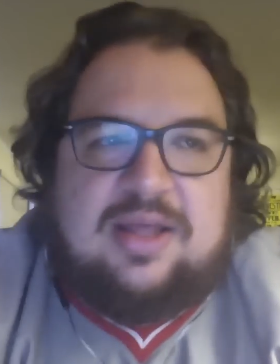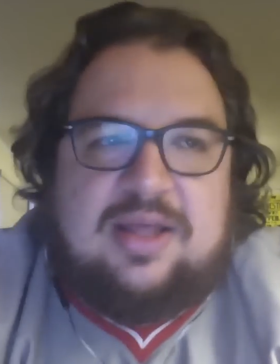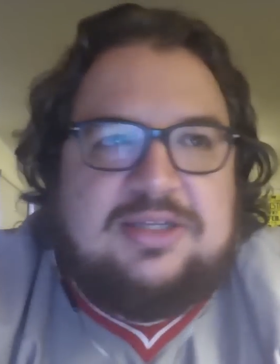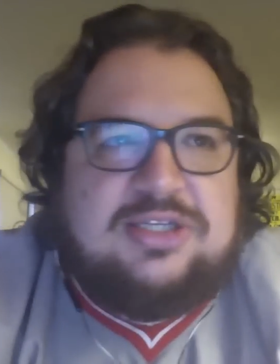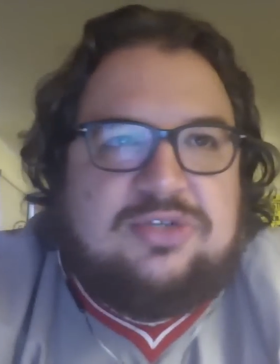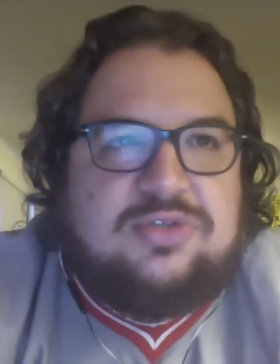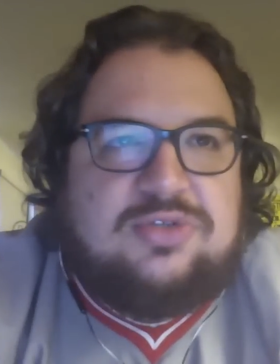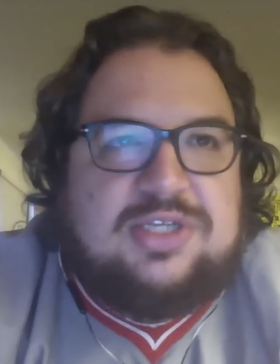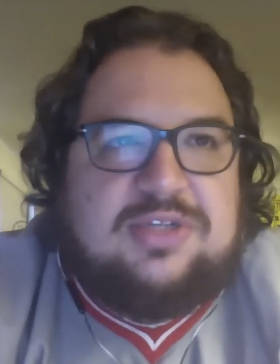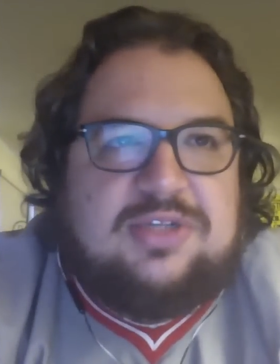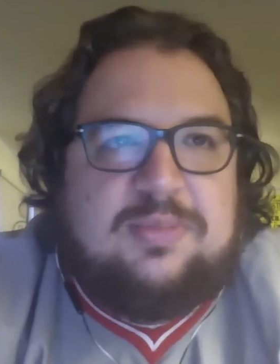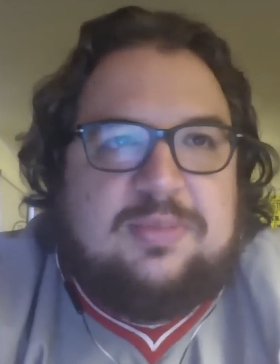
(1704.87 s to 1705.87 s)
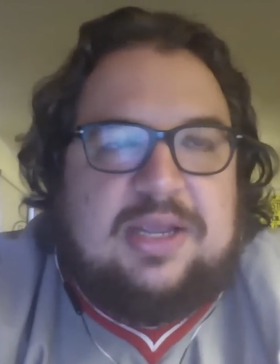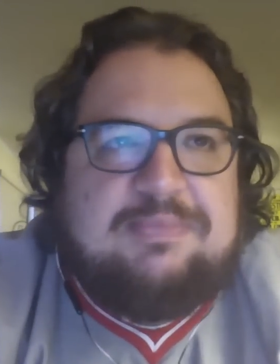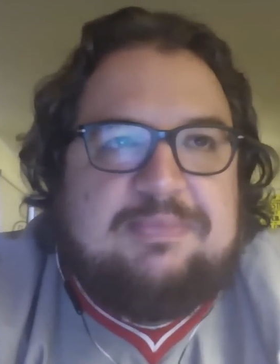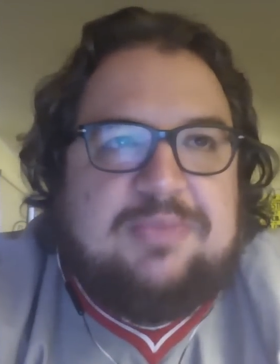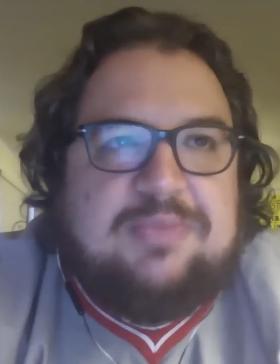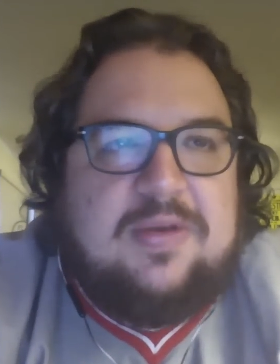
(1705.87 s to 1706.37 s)
is interesting to me.
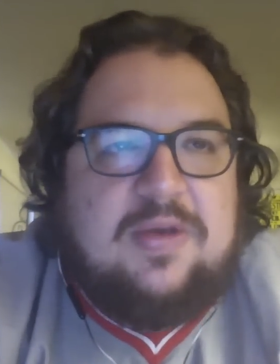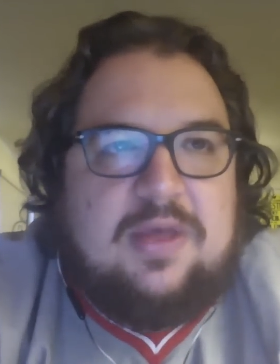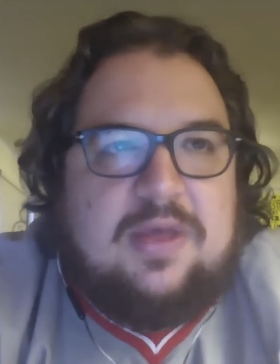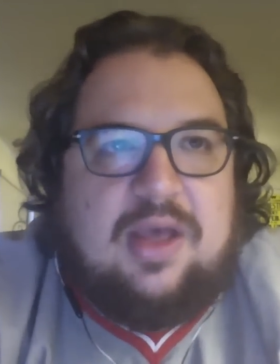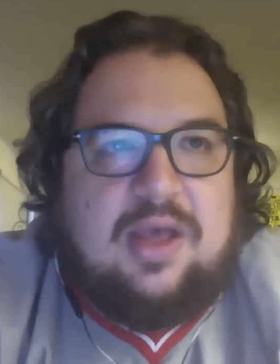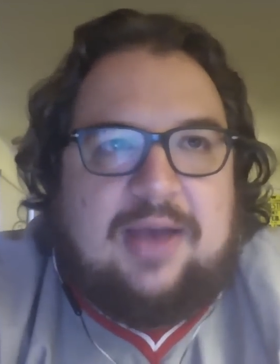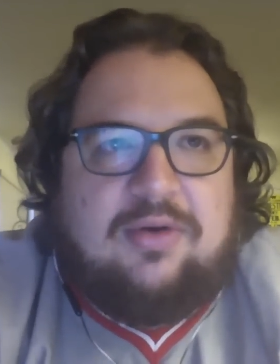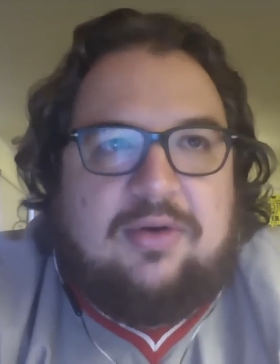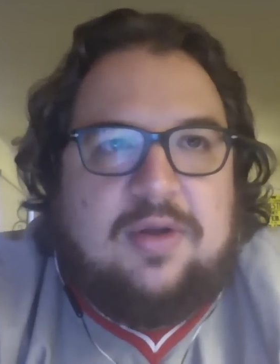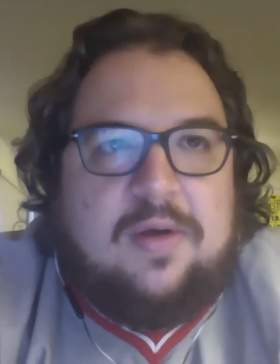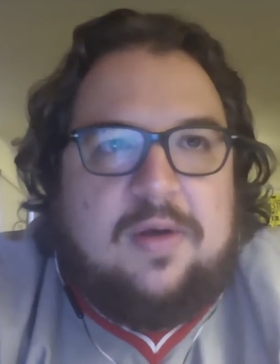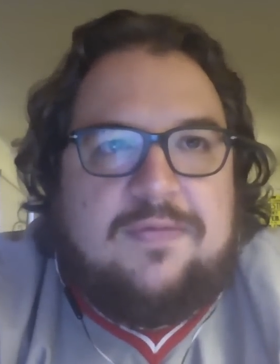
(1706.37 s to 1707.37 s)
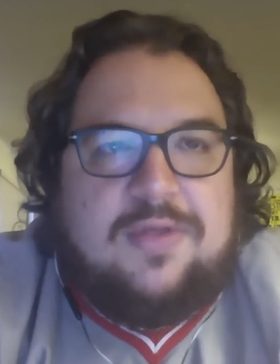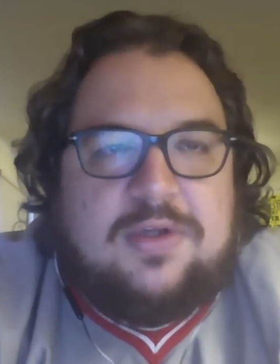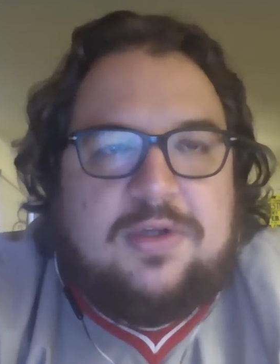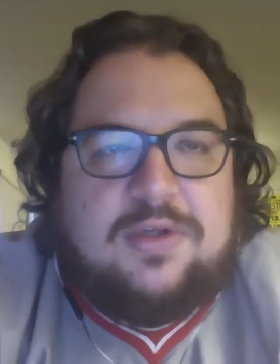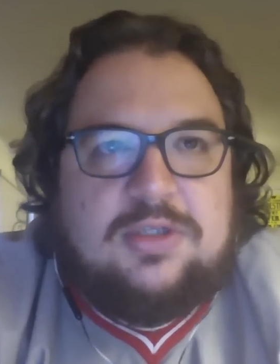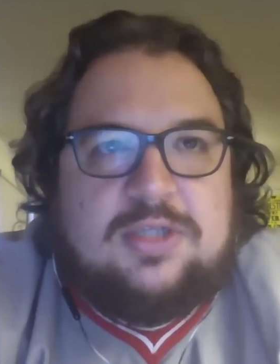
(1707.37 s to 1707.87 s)
I don't know if
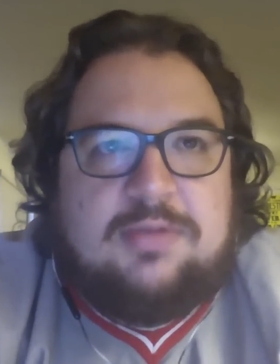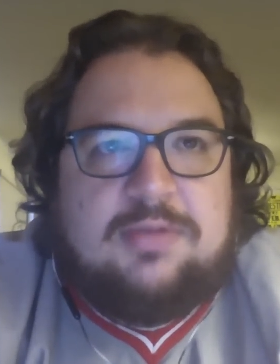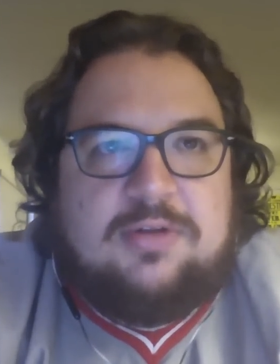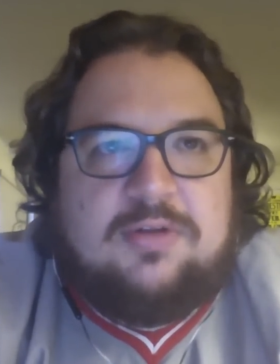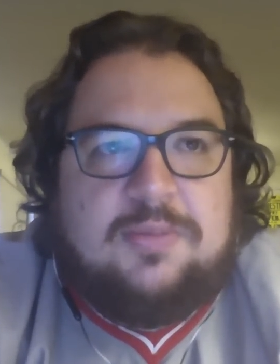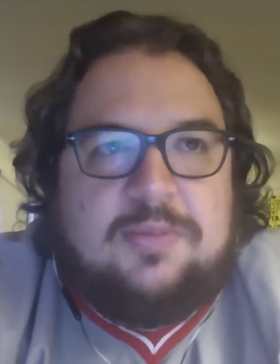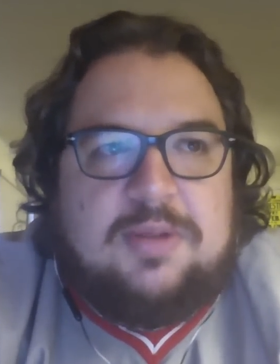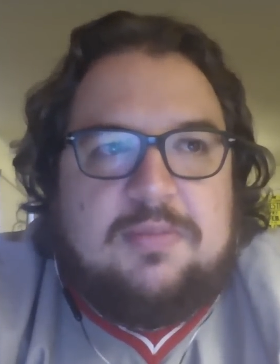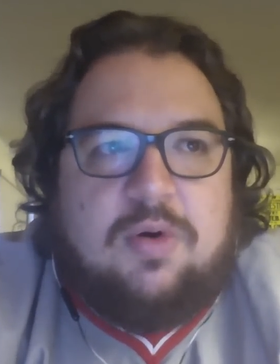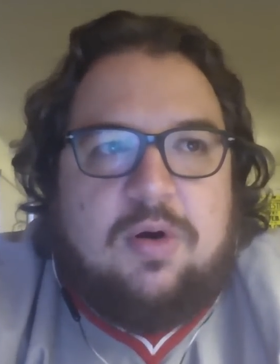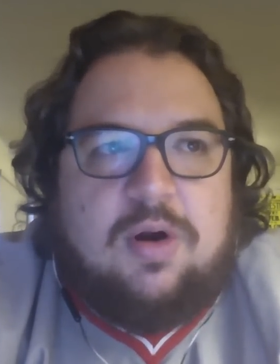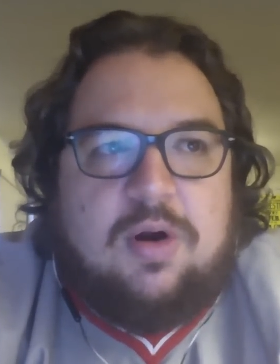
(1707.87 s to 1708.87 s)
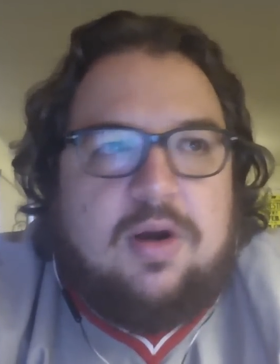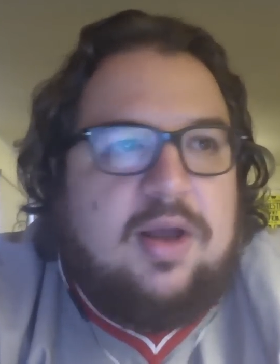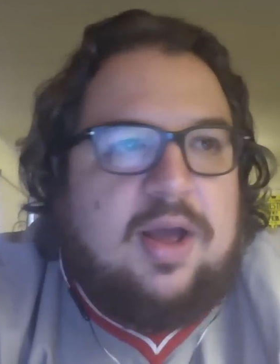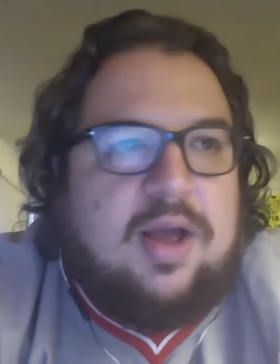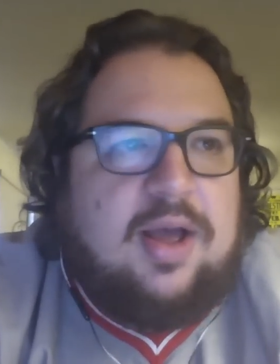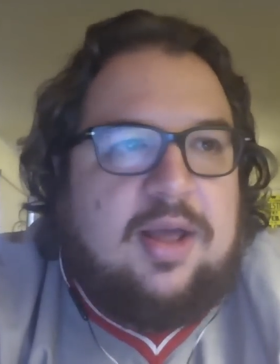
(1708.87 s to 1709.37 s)
there's something to be more
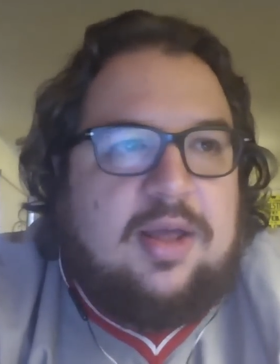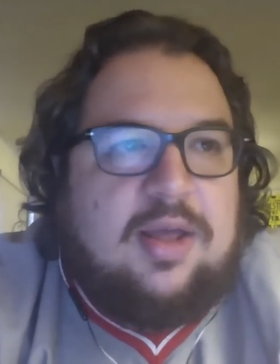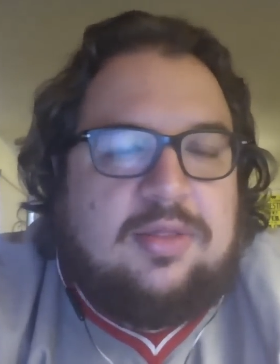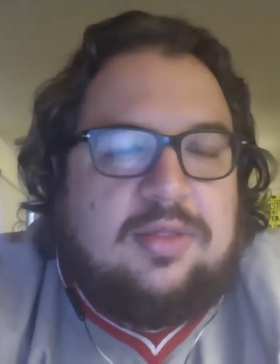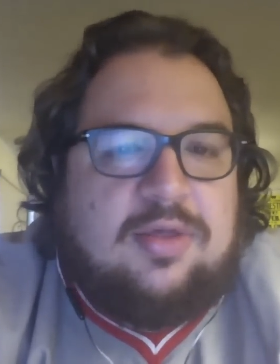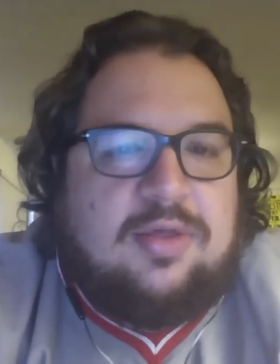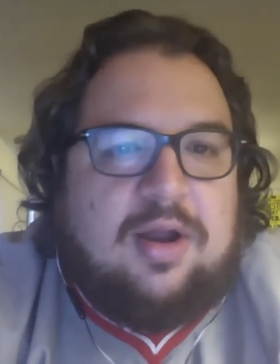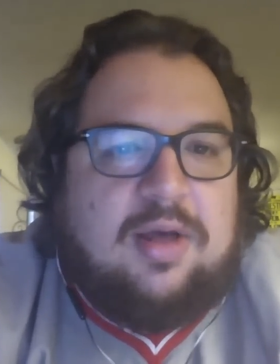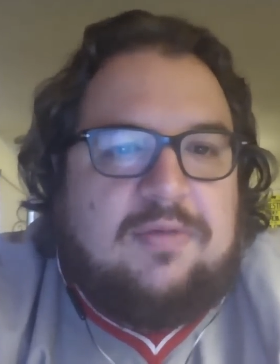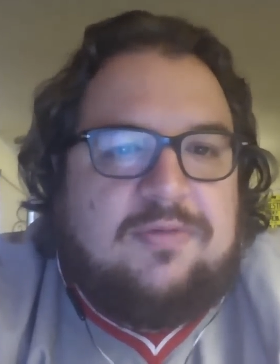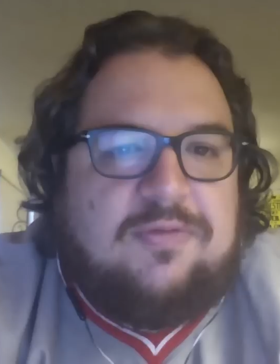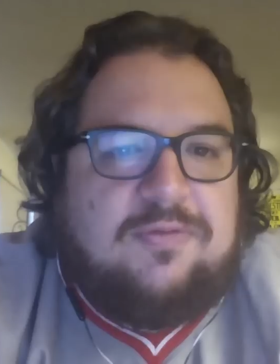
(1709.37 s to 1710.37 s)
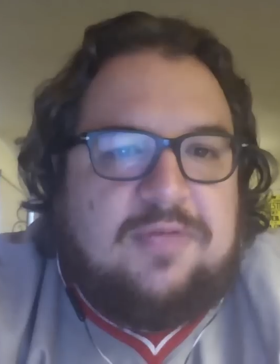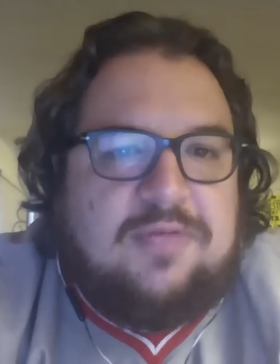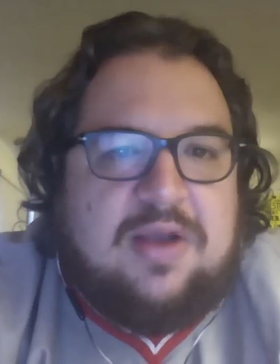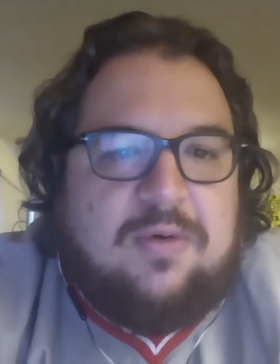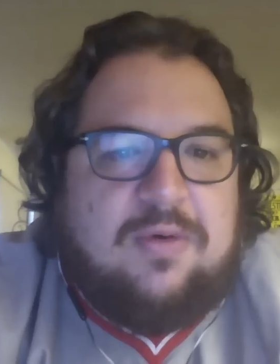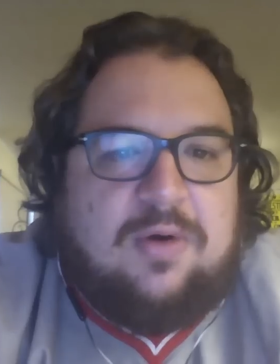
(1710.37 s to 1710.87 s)
thought of
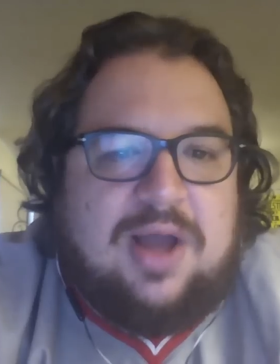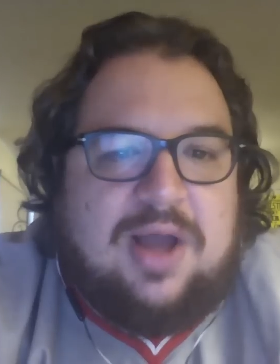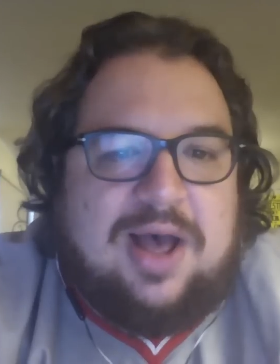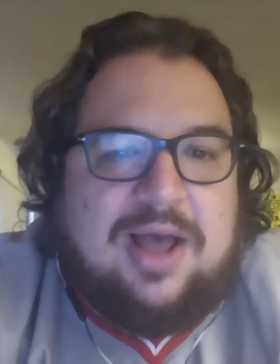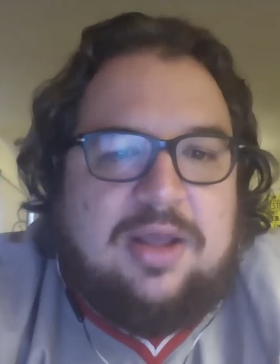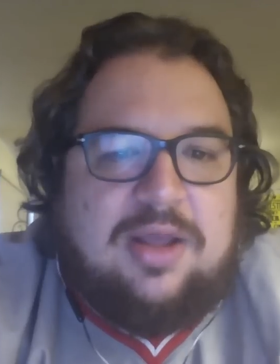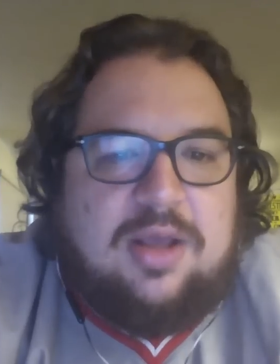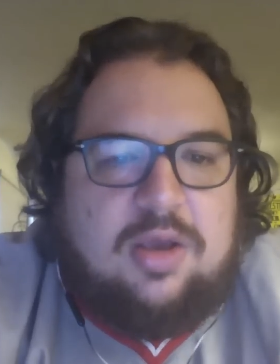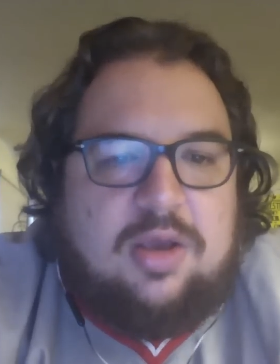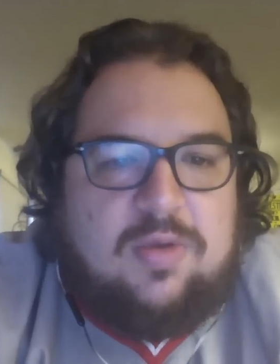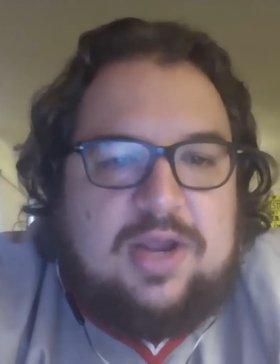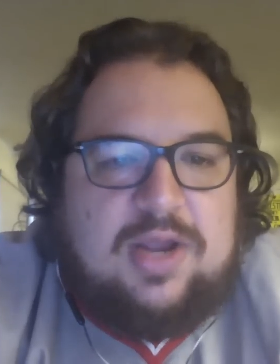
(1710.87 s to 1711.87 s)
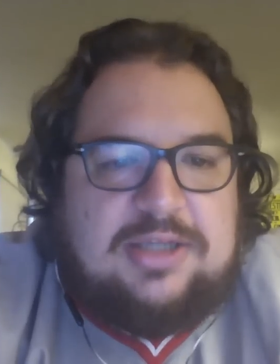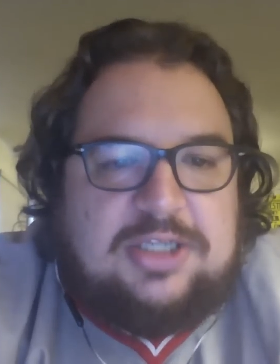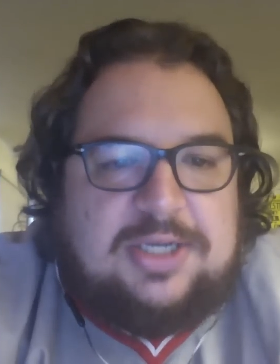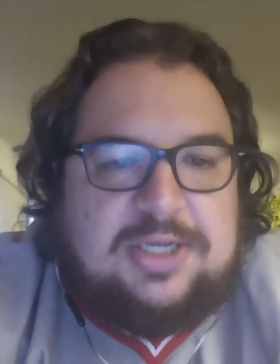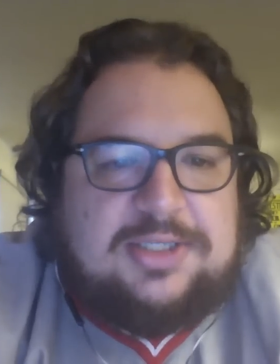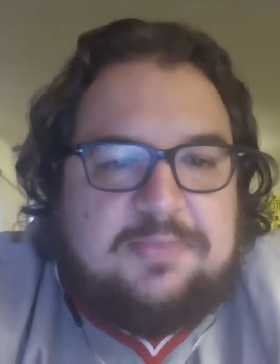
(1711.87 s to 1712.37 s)
there or not. We had
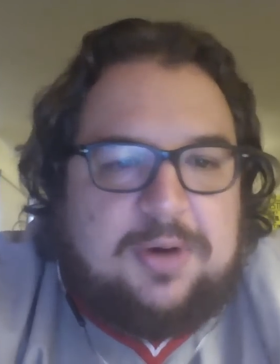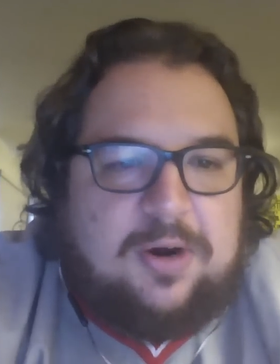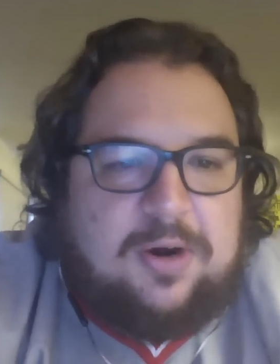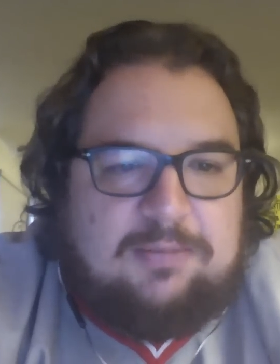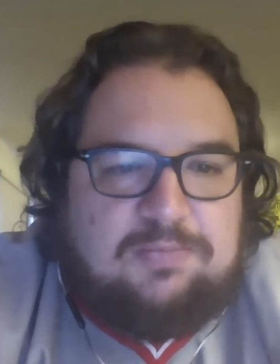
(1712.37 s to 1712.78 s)
Jason Burning